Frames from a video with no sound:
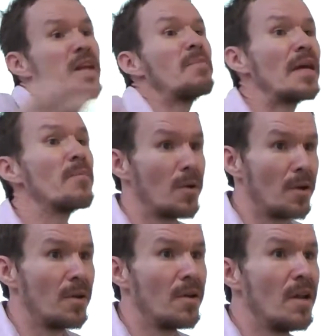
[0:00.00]
meet
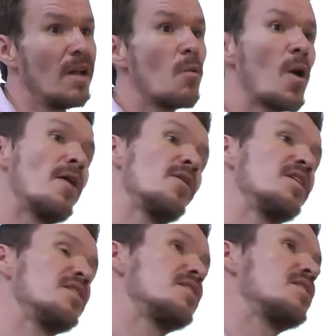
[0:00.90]
people.
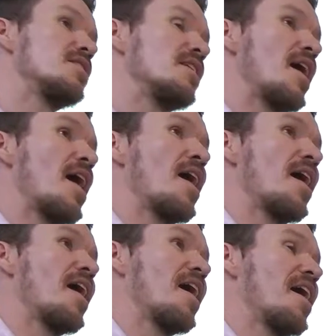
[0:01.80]
Whereas
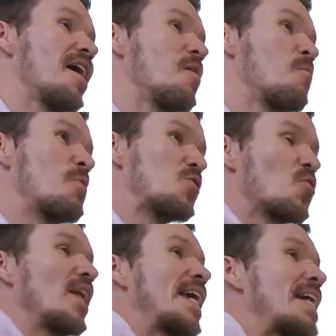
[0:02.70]
we were
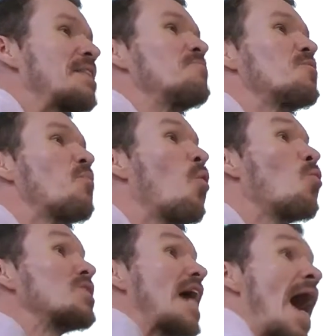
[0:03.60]
trying to get them to pause